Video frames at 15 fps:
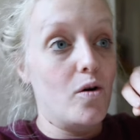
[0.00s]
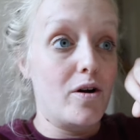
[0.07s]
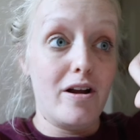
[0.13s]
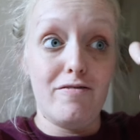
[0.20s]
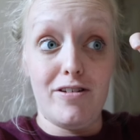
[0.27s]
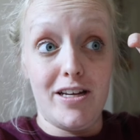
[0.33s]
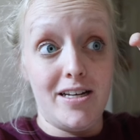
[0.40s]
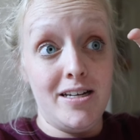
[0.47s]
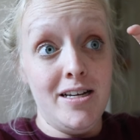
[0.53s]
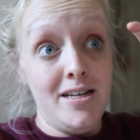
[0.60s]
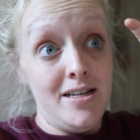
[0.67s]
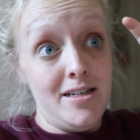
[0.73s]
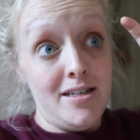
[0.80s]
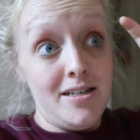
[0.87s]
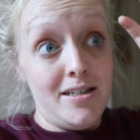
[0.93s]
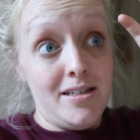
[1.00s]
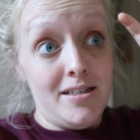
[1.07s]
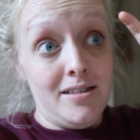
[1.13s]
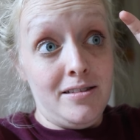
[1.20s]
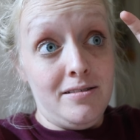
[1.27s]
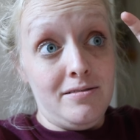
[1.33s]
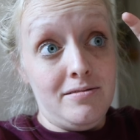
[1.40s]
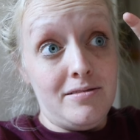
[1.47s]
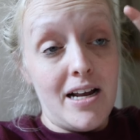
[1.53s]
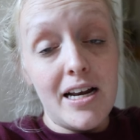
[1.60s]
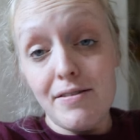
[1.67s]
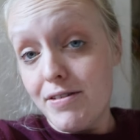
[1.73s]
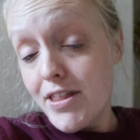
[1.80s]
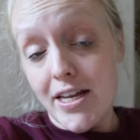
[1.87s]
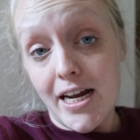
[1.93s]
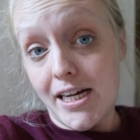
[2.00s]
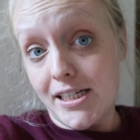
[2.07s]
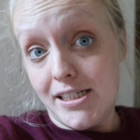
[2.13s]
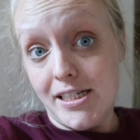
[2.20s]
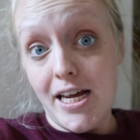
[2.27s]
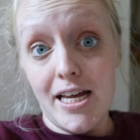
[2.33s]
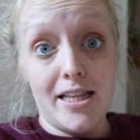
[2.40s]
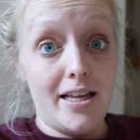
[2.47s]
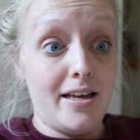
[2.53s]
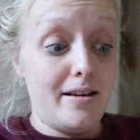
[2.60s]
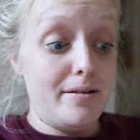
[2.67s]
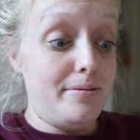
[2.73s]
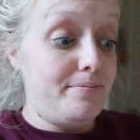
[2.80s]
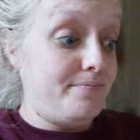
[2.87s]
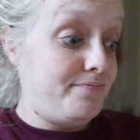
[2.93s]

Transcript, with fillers: or even not even the next day like